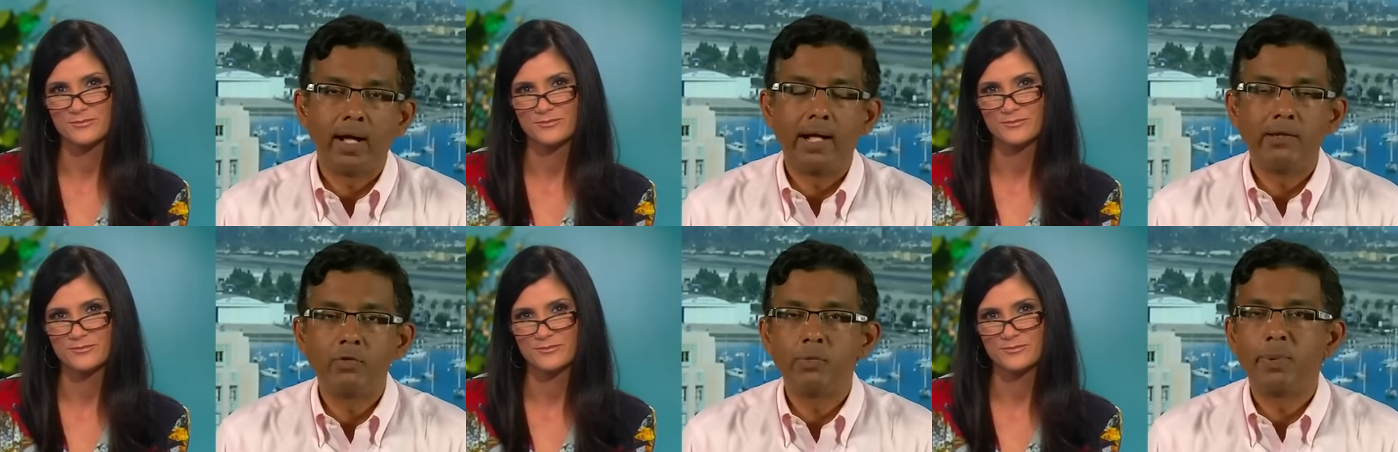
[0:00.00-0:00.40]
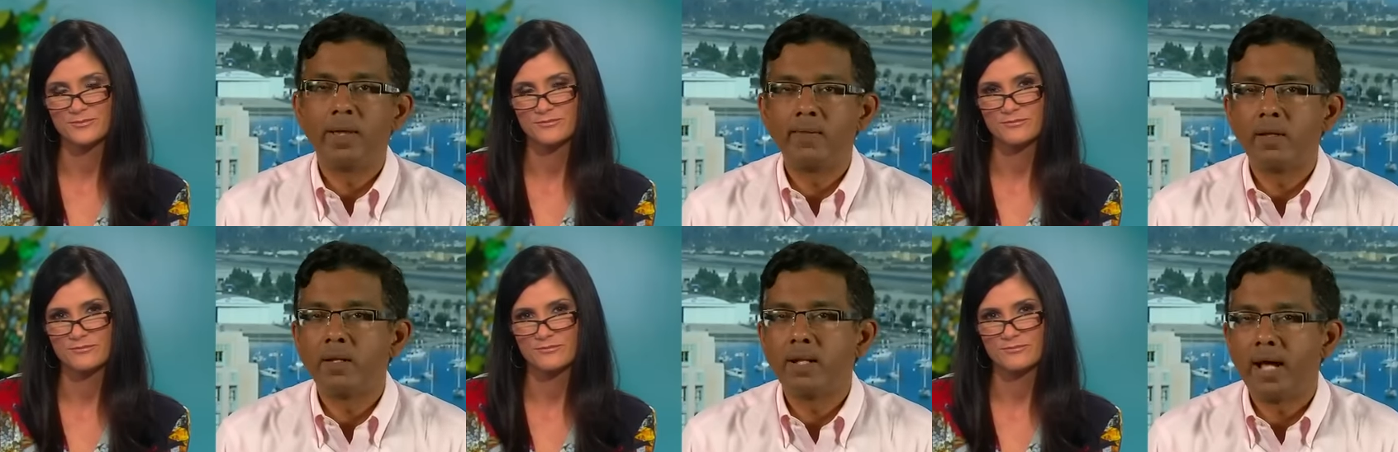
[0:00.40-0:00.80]

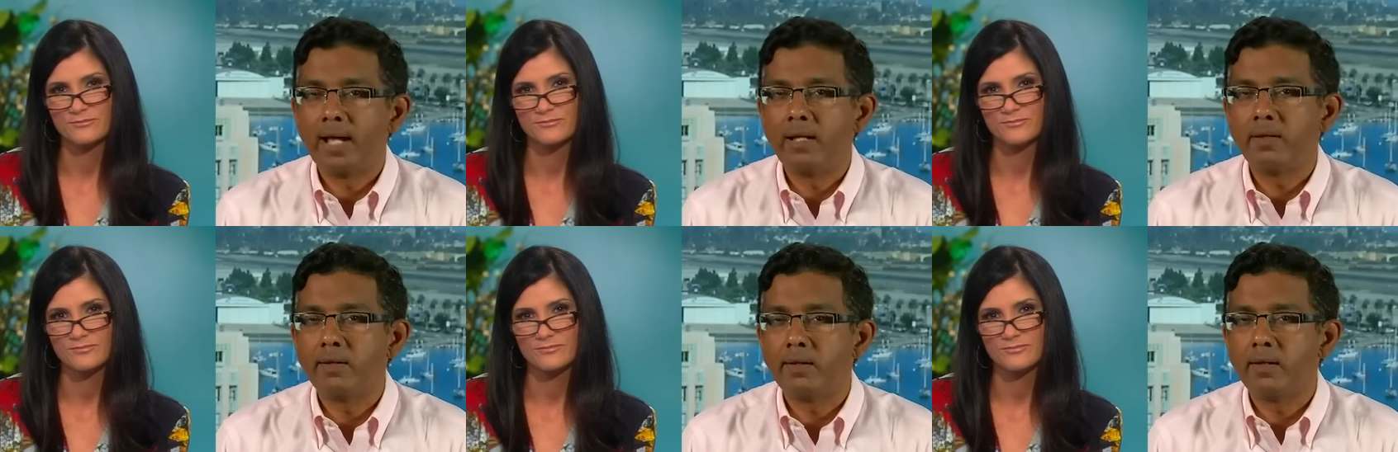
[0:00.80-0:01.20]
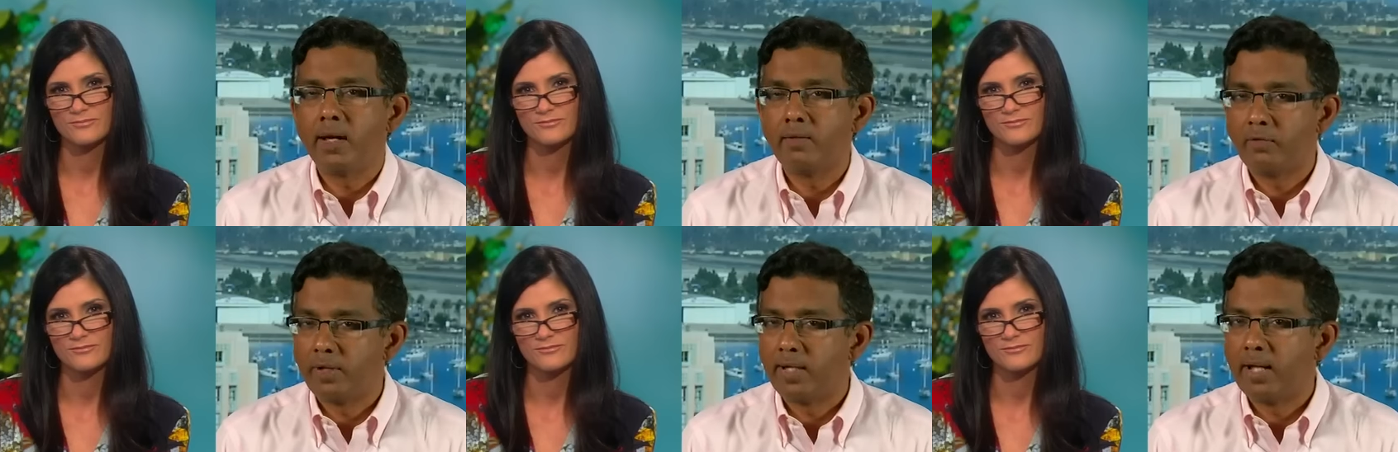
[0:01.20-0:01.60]
Speaker 1: I spend the
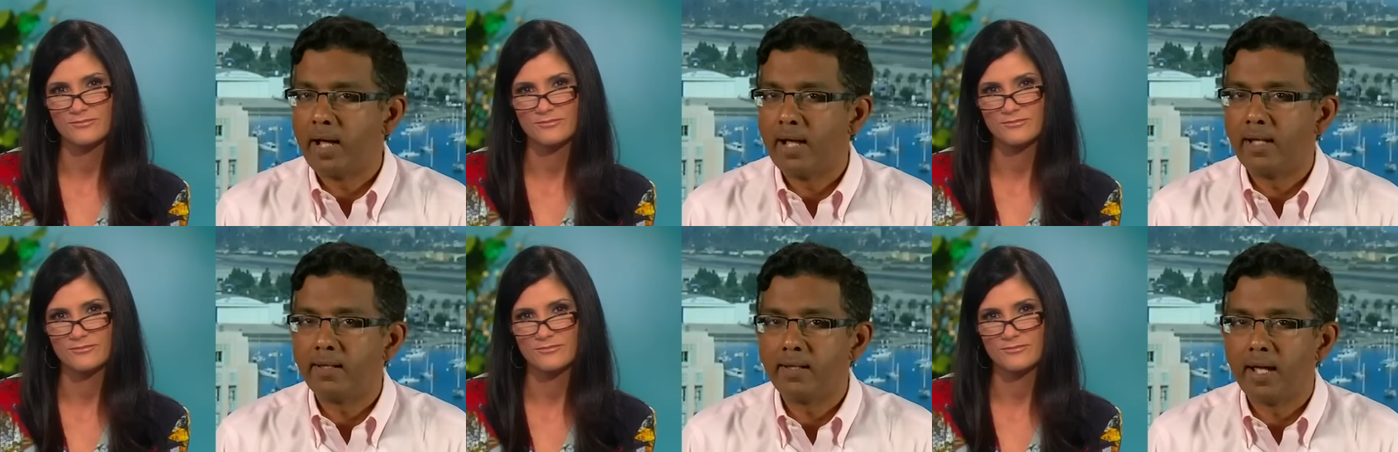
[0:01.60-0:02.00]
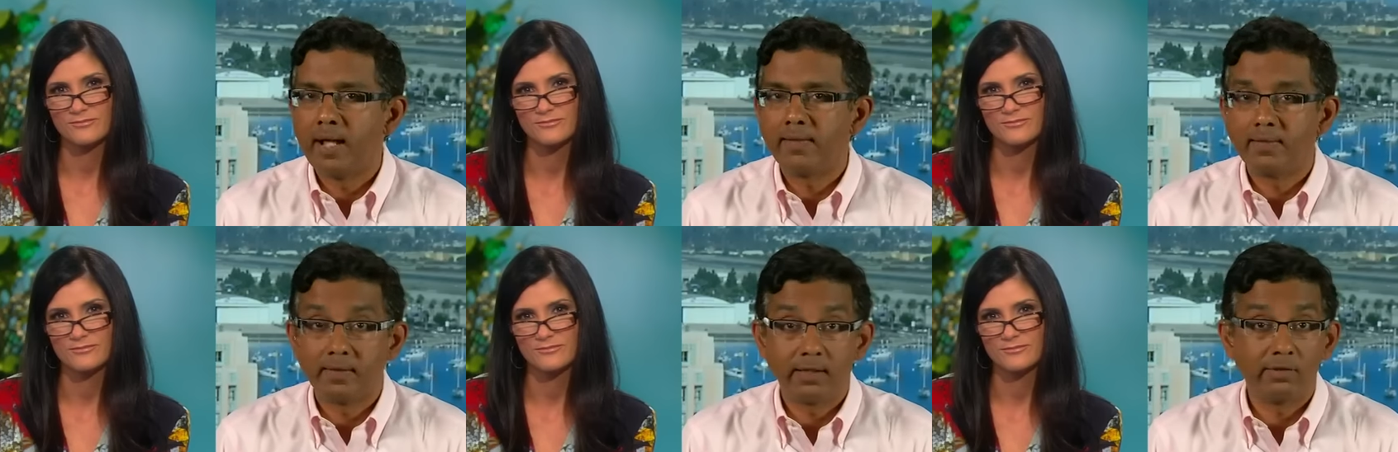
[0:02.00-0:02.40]
night every
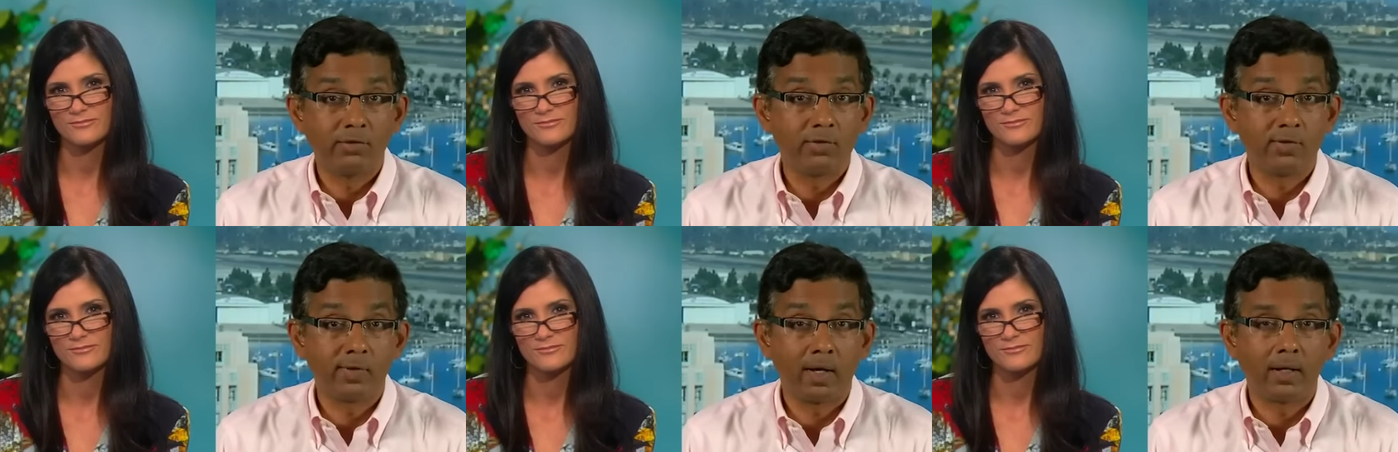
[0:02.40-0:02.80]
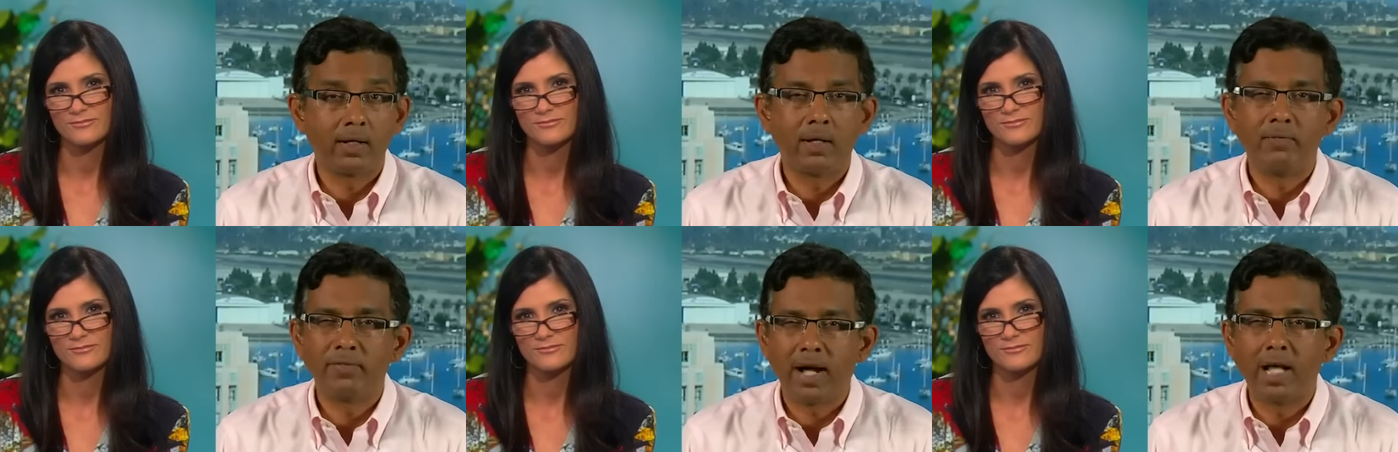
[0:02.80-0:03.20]
night at
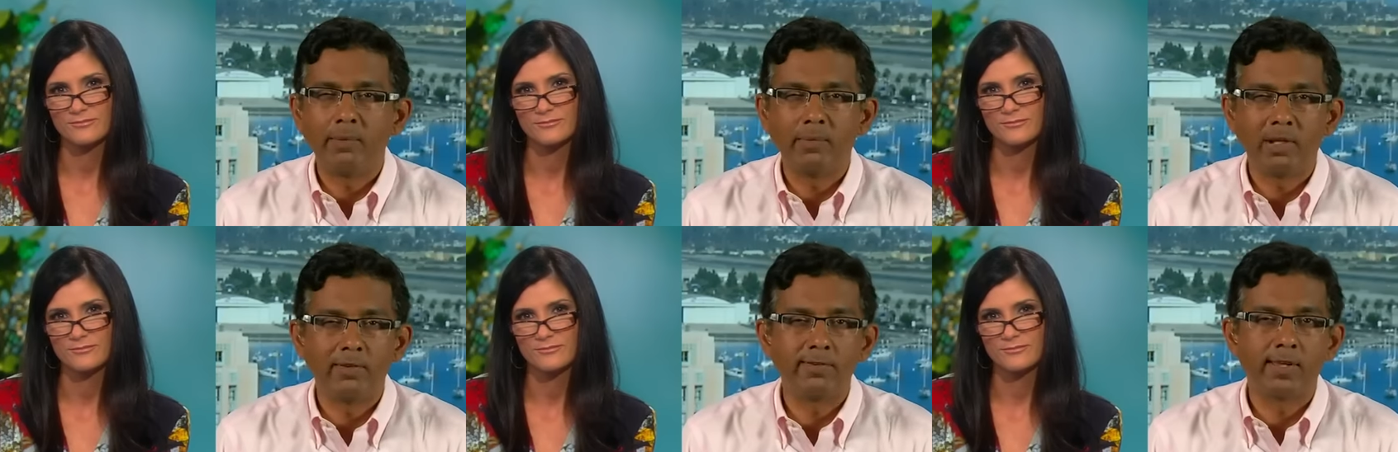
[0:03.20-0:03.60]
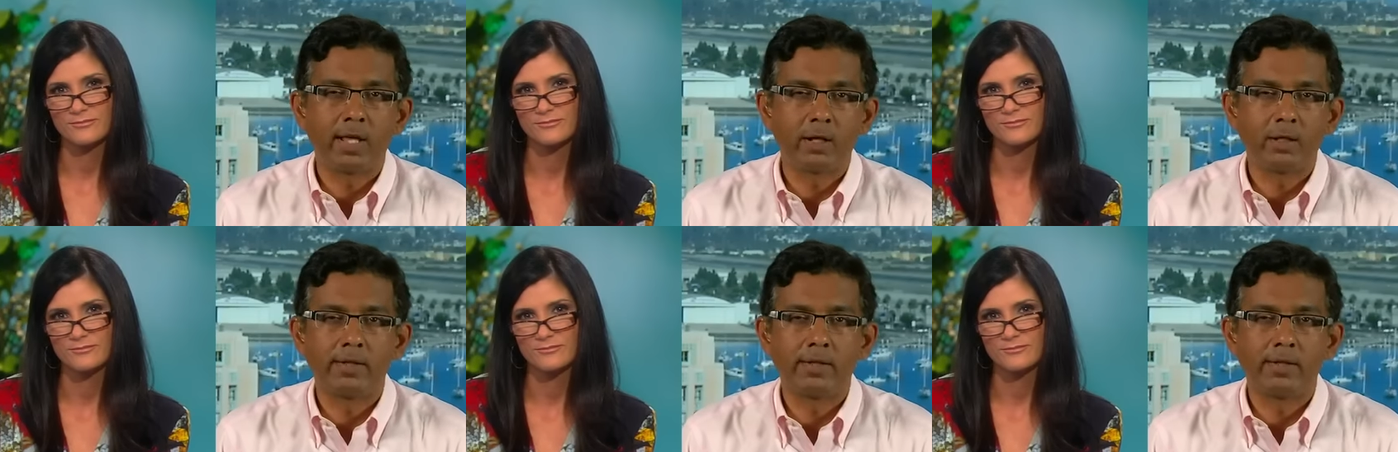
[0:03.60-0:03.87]
this confinement